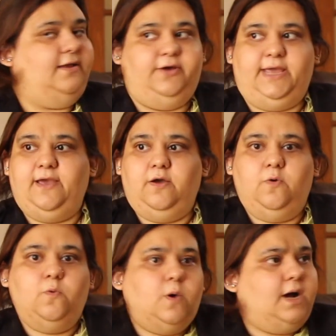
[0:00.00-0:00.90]
Okay,
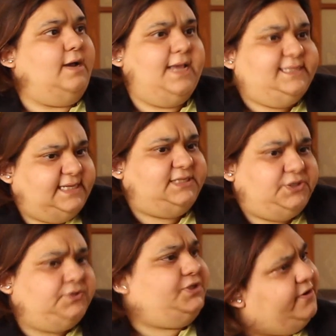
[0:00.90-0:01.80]
is this
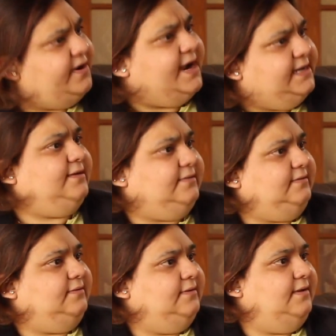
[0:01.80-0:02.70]
too
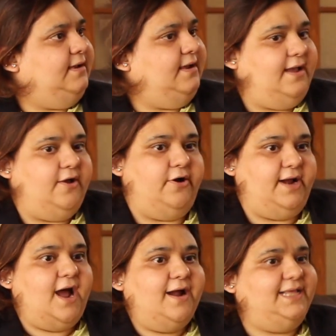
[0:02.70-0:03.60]
theoretical
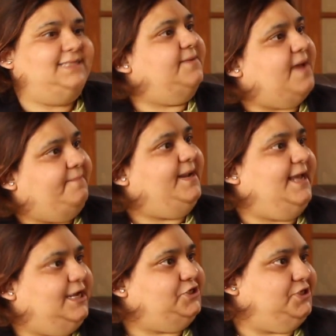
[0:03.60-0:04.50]
or are there some
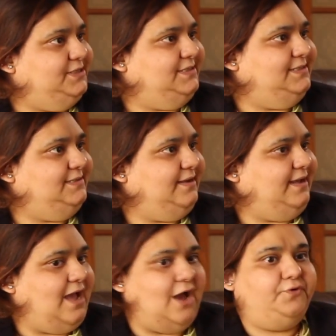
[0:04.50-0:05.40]
applications?
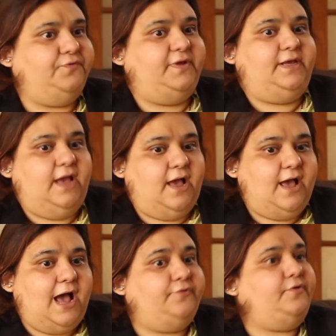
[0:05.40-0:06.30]
How do we
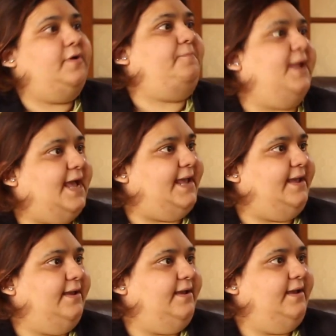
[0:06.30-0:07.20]

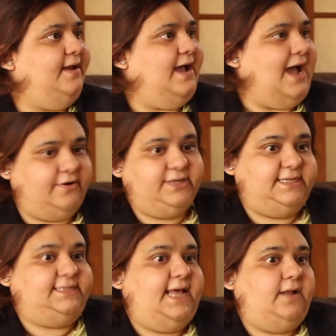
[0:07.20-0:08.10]
apply? How does
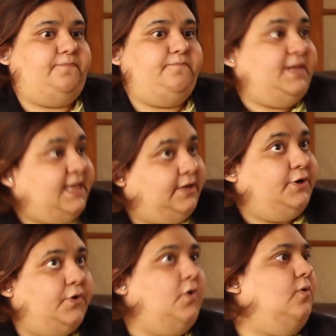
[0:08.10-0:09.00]
this help me
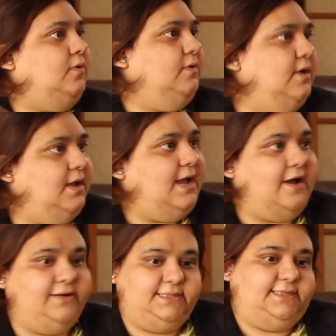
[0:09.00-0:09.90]
grow?
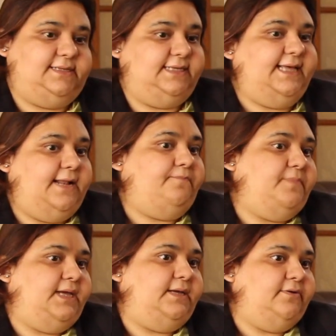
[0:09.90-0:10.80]
How does this help
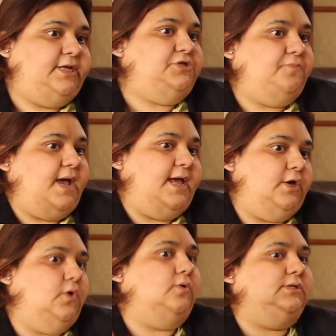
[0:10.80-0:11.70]
me reach my
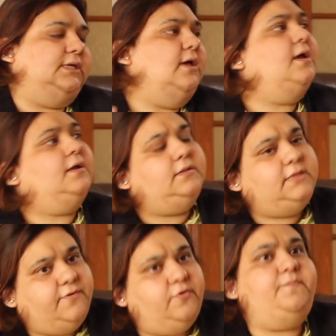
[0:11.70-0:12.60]
goals?
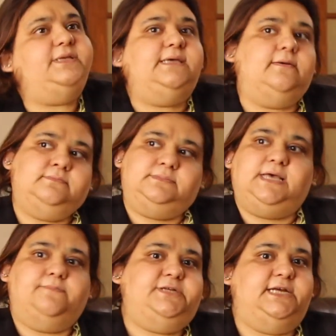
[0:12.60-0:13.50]
There would be some
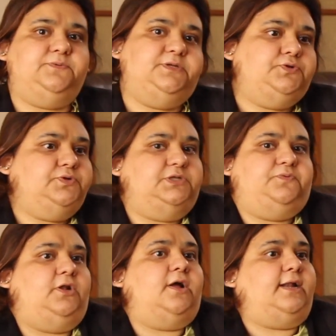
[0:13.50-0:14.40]
subjects which students
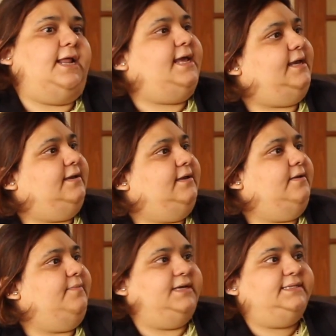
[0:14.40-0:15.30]
will not like
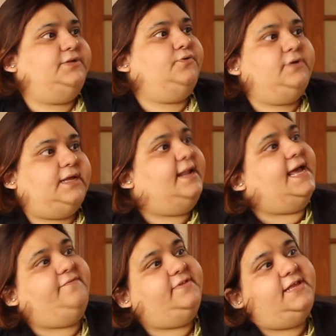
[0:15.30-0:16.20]
because they don't
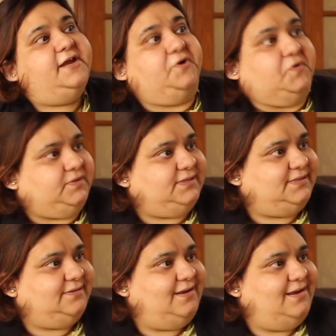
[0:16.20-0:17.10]
align with their goals.